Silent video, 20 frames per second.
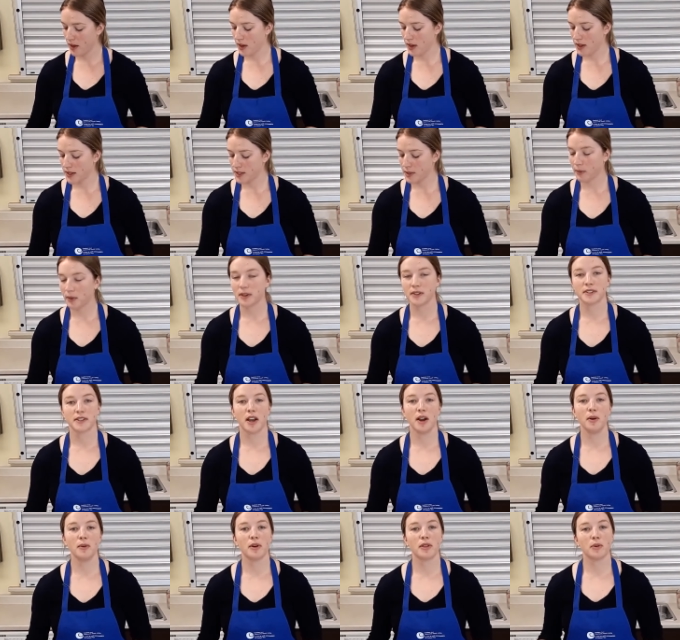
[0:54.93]
So we'll
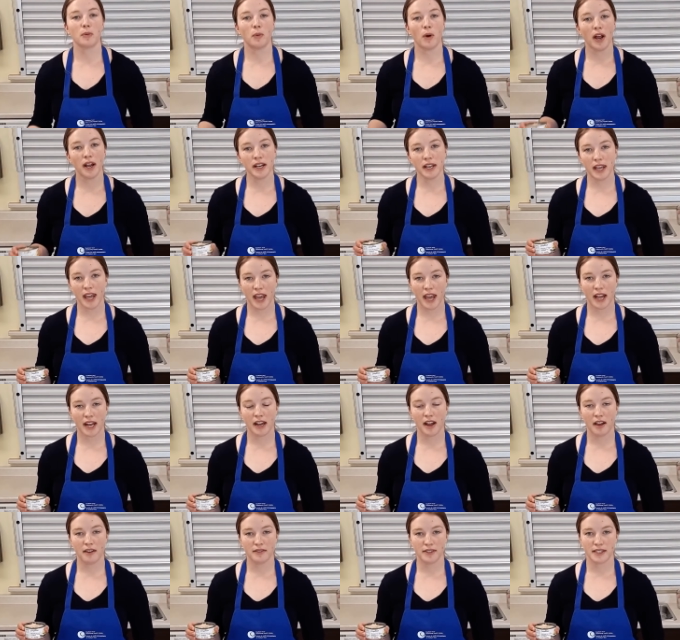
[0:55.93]
start with 1 can
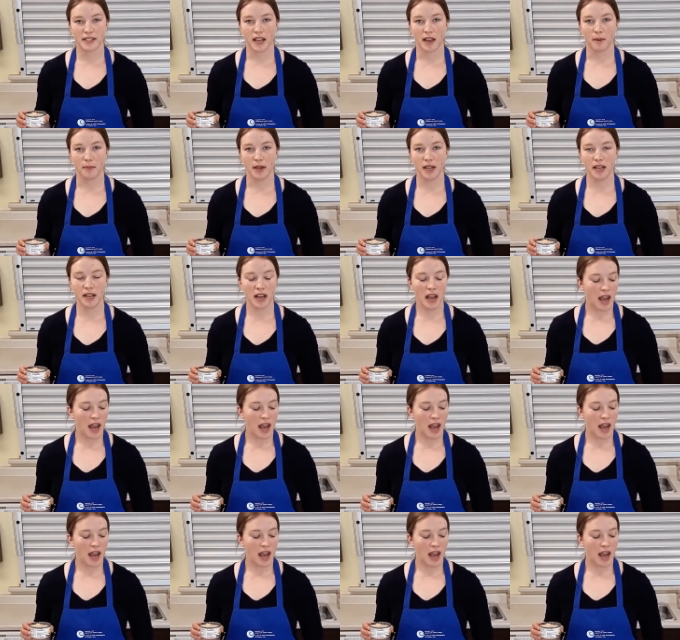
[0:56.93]
of salmon,